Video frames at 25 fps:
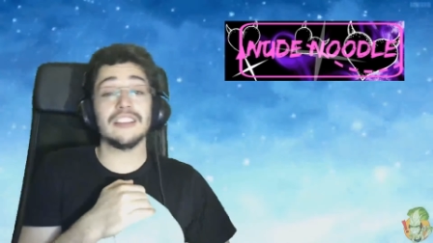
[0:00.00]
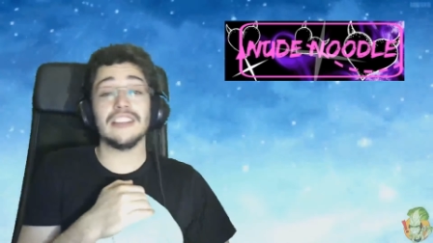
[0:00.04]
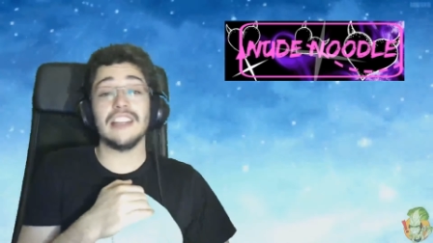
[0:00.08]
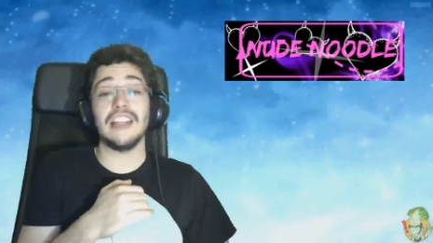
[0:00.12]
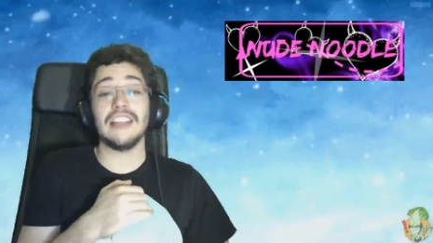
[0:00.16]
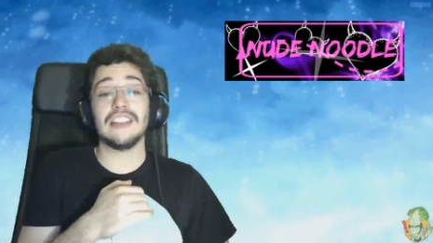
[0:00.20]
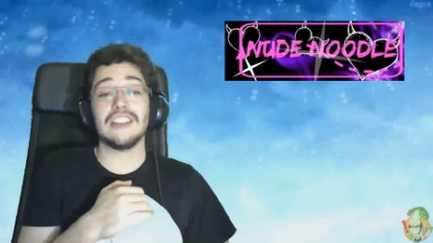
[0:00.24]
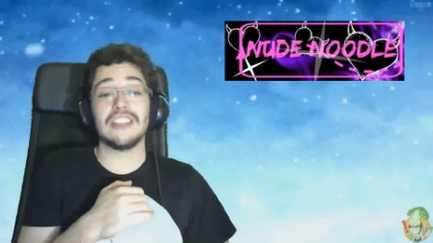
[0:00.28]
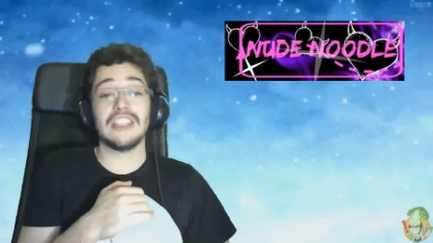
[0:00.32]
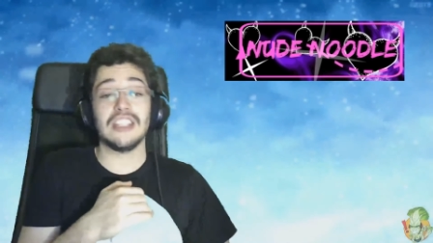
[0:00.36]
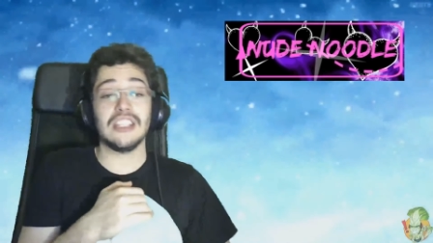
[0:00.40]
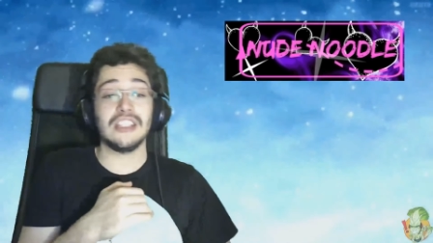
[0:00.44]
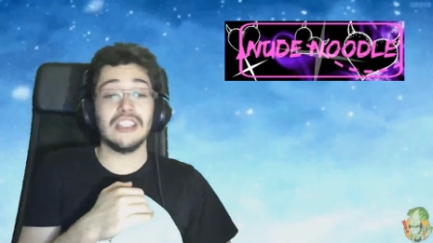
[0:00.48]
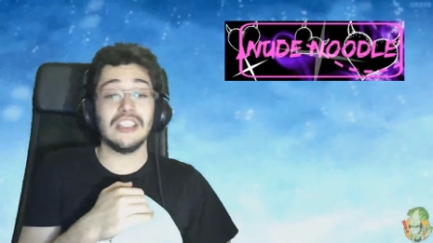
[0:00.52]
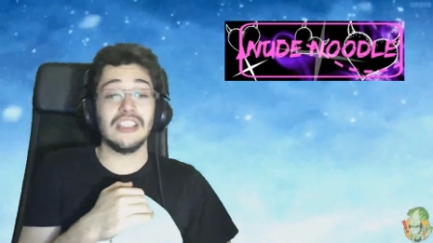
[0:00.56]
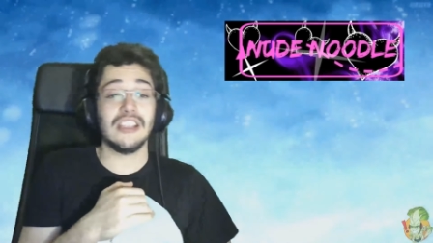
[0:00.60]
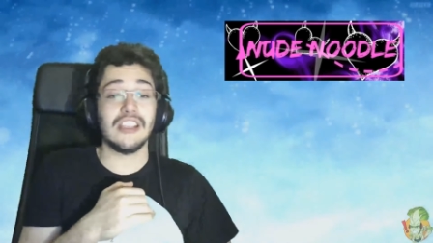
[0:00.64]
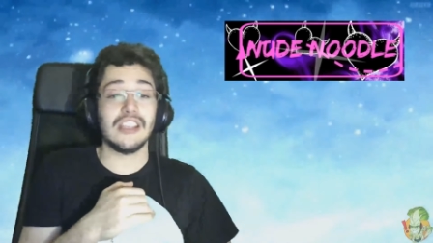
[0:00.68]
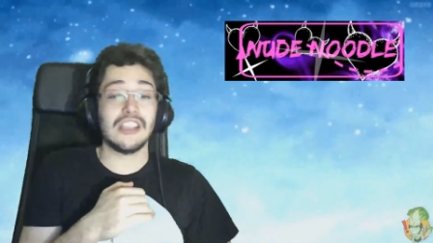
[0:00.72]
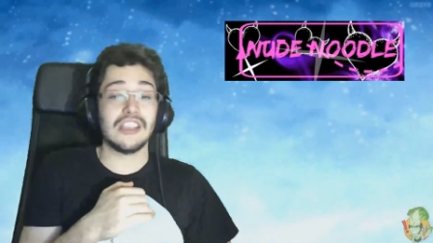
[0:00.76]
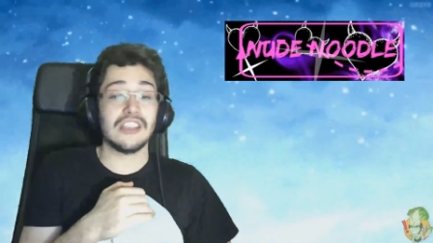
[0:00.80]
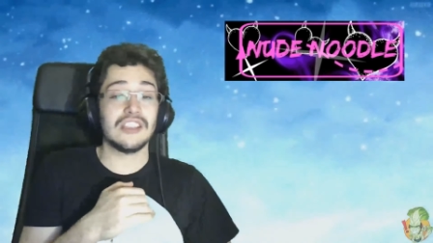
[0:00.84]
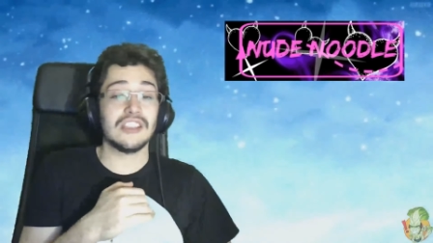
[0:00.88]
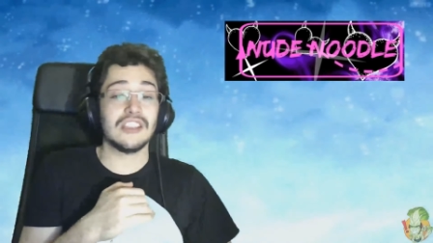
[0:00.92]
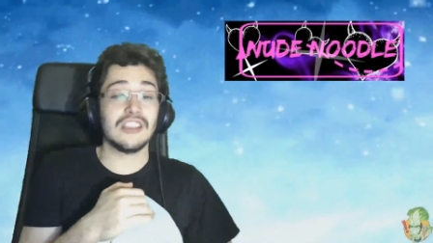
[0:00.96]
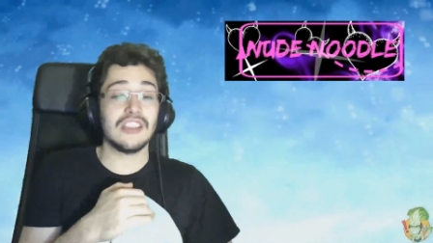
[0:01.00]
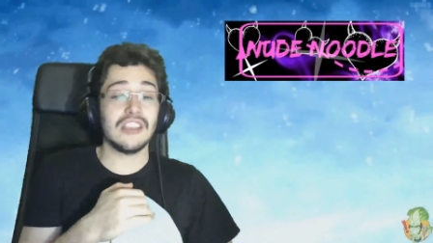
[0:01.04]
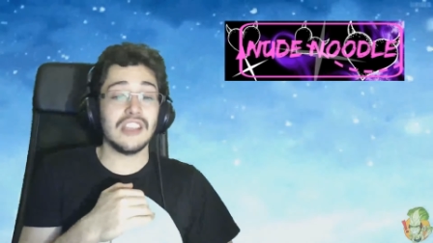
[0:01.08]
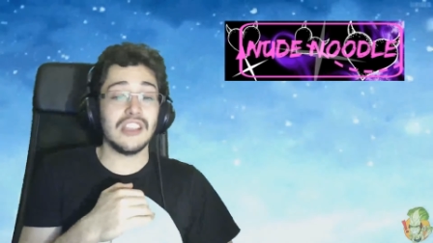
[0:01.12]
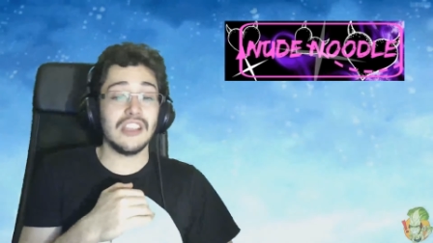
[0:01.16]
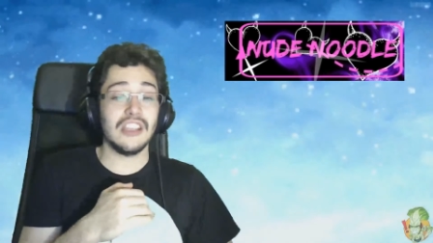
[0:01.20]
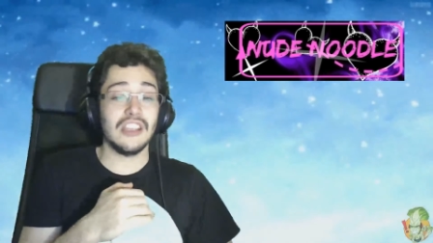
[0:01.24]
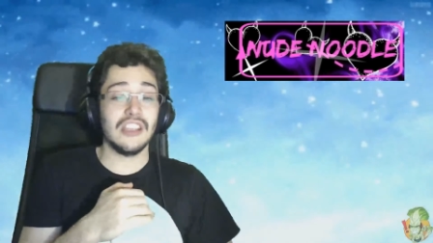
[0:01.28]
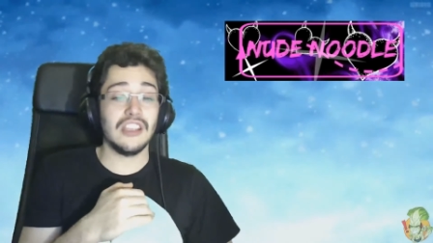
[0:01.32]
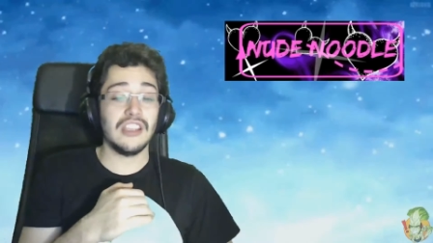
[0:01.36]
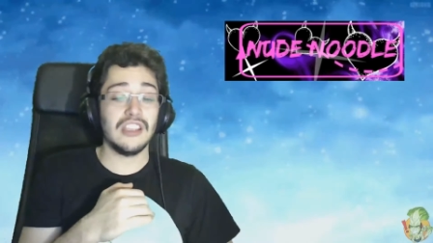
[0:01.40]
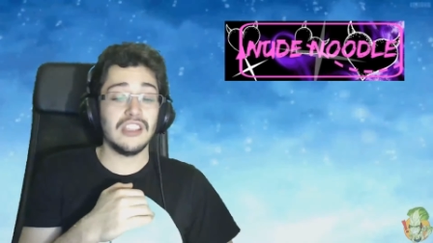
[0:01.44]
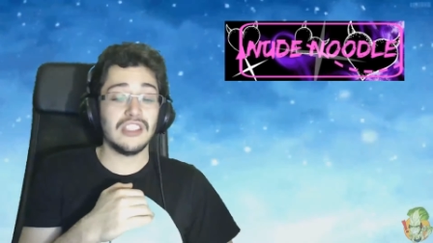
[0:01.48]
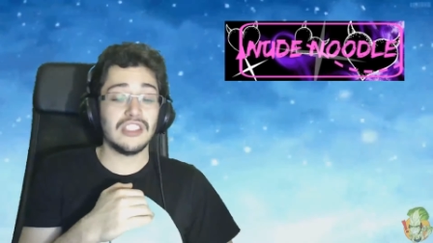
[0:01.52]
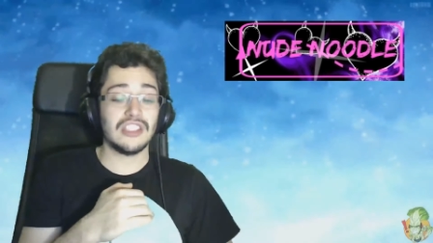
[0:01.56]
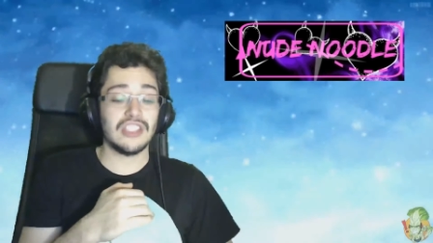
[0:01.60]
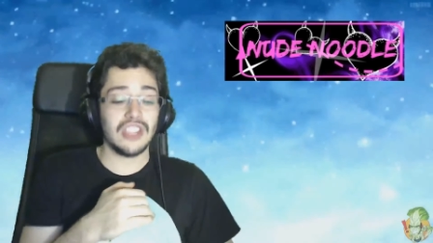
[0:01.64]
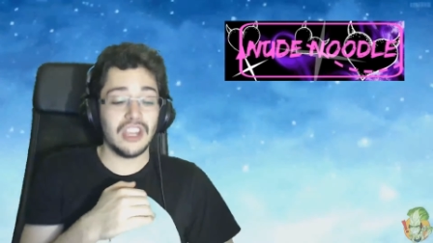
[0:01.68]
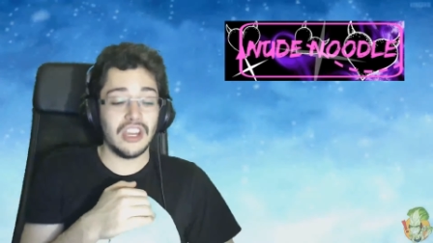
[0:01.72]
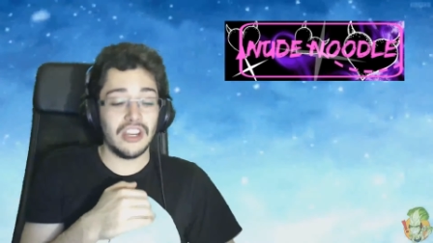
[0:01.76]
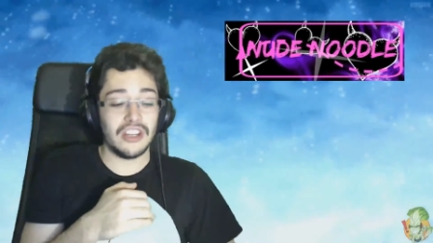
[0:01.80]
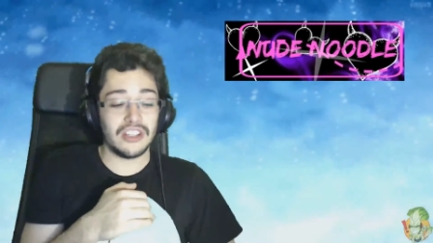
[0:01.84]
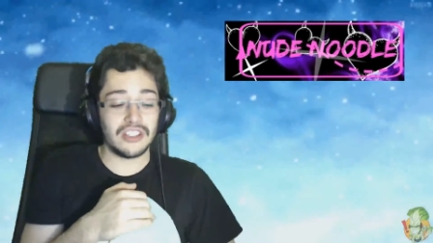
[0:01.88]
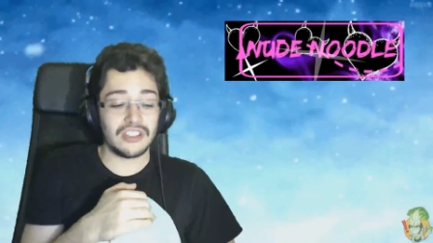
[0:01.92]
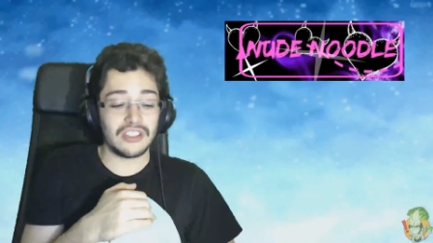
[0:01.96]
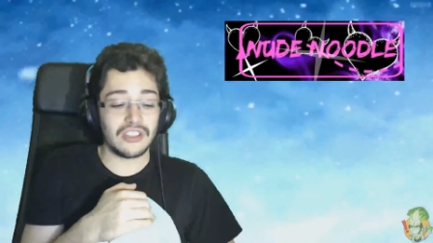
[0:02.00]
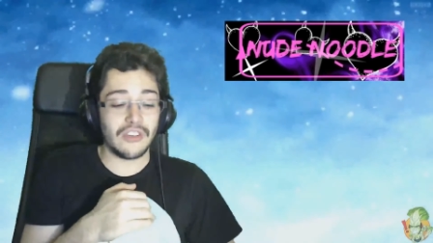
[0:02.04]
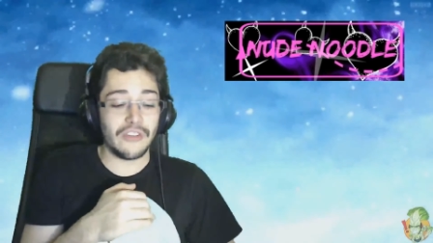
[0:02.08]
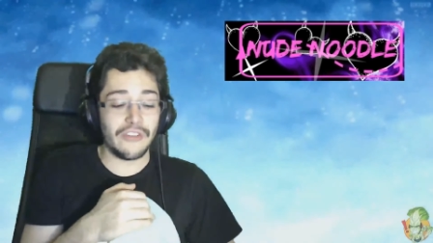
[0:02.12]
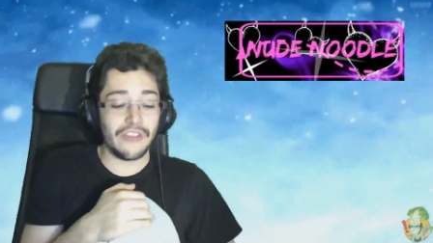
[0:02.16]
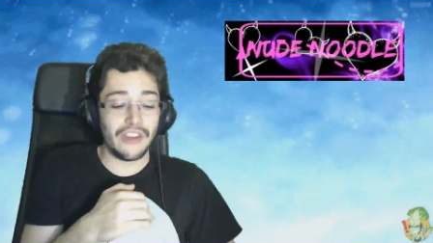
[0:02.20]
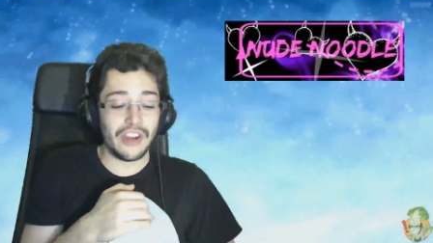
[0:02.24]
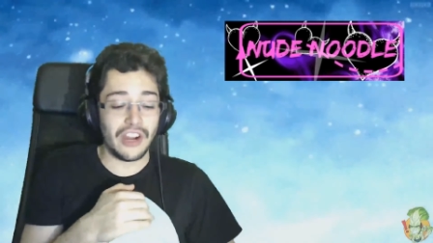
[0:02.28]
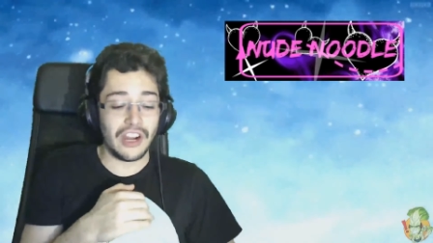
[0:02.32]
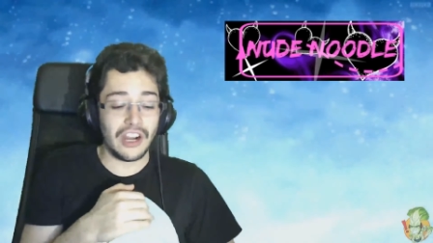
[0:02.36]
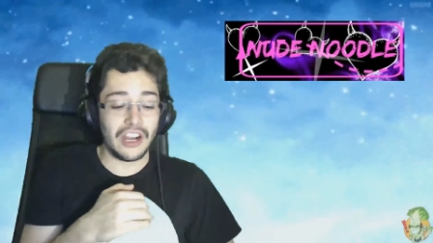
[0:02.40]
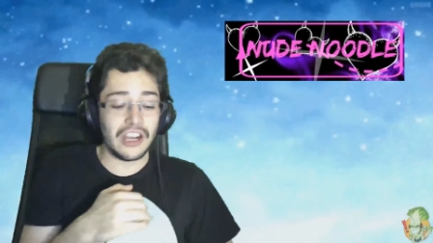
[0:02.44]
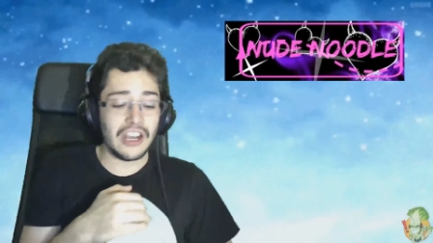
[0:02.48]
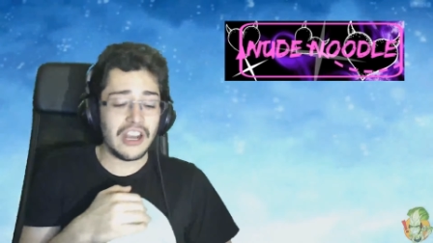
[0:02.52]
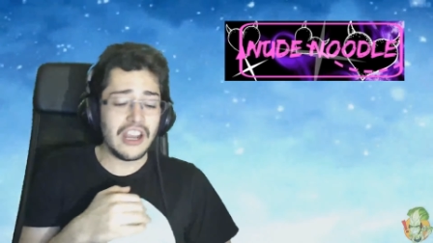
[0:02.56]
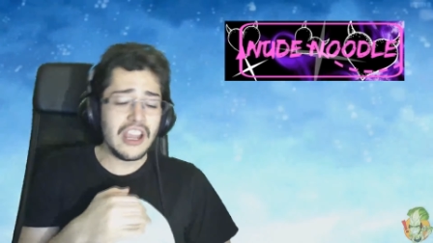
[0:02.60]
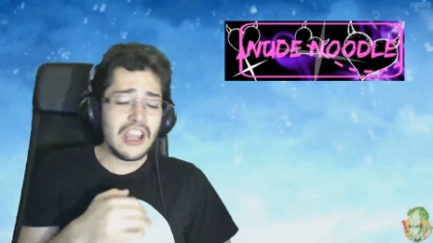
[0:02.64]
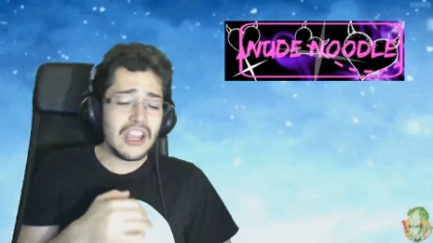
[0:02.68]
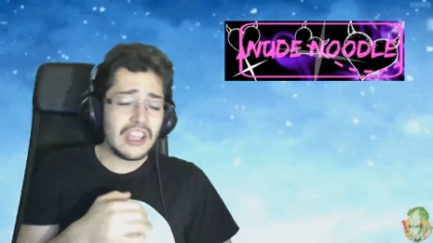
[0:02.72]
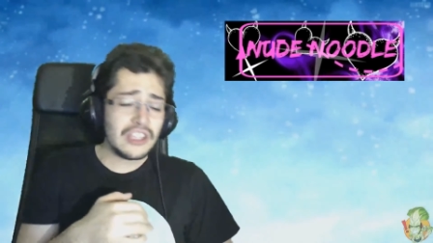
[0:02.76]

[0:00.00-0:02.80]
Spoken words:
that she shared so far.